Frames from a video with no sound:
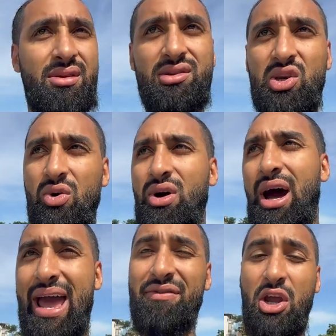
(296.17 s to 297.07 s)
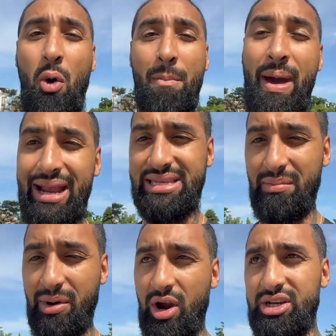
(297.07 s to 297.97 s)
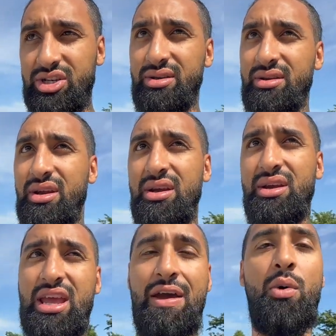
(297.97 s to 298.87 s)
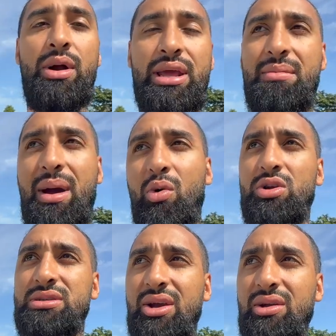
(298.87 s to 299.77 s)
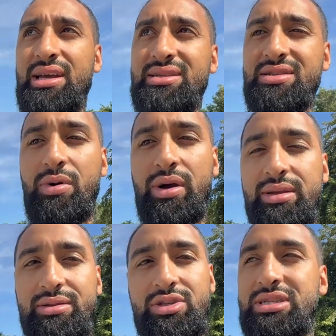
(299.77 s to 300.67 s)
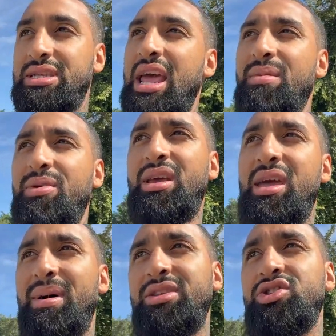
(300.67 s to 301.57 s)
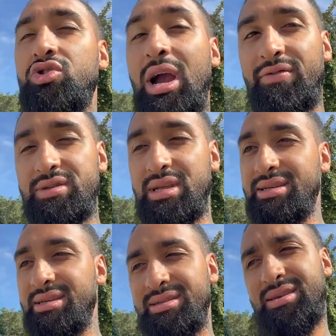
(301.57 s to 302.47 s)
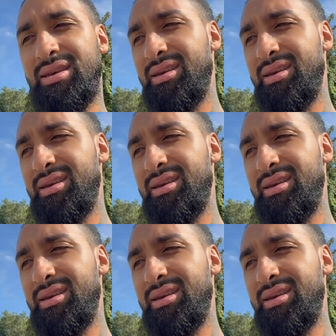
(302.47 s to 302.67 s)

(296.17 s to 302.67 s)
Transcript: So I have to go back to immigration if I want to get my motorcycle license, but just today I'm going to get my driver's license.